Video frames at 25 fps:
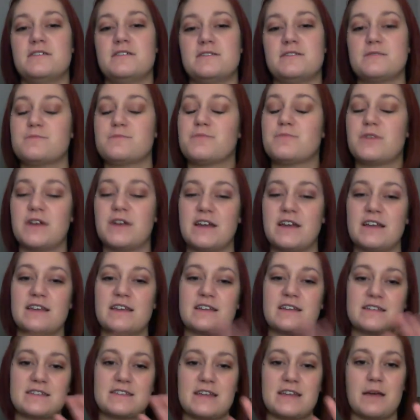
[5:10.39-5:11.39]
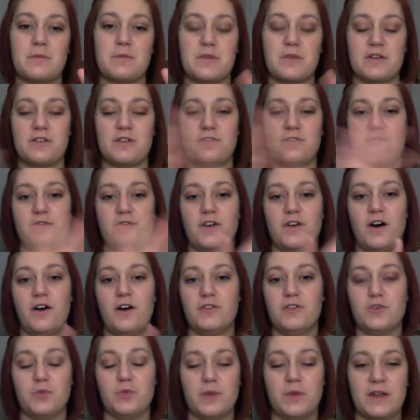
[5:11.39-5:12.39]
spring to summer to
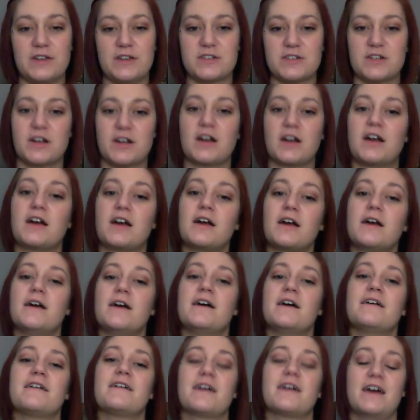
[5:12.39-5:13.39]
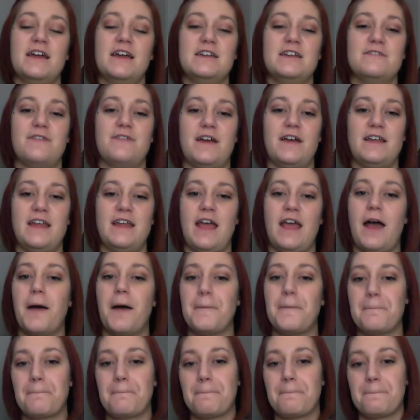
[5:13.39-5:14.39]
fall to winter kind of
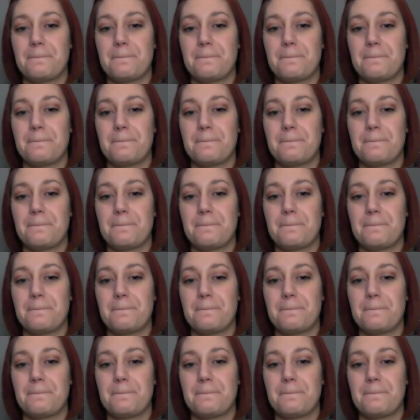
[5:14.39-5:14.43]
idea.